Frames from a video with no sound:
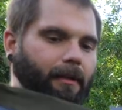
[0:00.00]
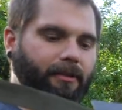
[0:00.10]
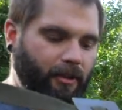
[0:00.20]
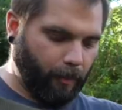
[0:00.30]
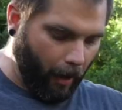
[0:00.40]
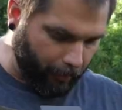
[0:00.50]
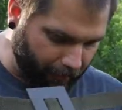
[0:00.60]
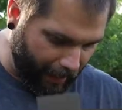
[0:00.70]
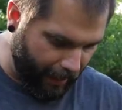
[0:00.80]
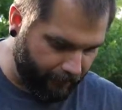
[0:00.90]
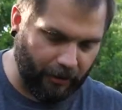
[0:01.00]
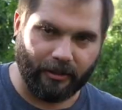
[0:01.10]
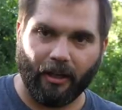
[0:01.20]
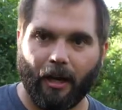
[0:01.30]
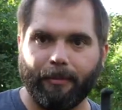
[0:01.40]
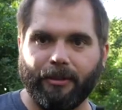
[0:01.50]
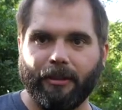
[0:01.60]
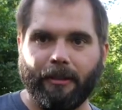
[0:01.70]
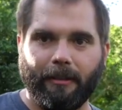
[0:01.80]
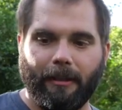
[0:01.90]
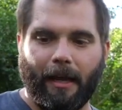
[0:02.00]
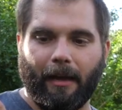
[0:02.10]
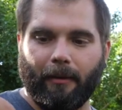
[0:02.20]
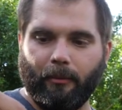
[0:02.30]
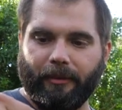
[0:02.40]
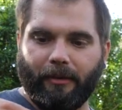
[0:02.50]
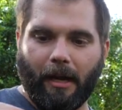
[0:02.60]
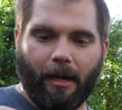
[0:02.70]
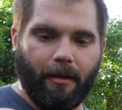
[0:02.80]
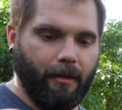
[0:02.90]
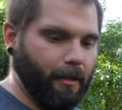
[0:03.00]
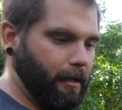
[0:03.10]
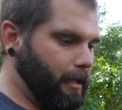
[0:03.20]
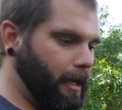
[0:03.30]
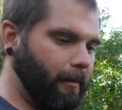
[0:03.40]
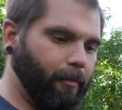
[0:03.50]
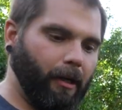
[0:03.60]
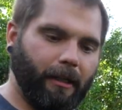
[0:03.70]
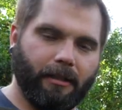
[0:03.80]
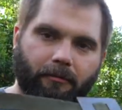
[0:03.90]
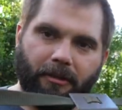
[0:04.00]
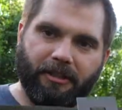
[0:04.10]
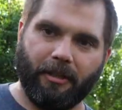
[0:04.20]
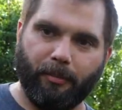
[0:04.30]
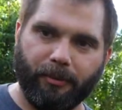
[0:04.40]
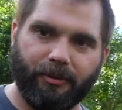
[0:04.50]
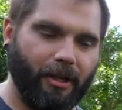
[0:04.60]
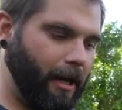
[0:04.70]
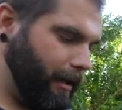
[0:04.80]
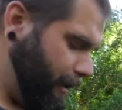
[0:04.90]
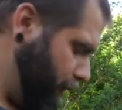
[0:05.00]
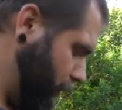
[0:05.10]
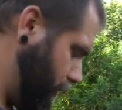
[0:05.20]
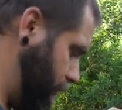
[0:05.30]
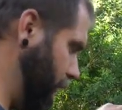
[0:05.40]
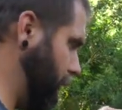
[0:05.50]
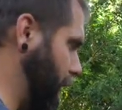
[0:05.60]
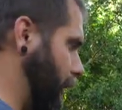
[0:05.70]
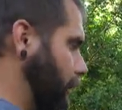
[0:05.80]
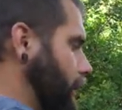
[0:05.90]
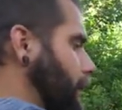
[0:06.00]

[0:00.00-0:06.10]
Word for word: this is probably the heaviest option that we've got, uh, but it's a really simple design and it works really well.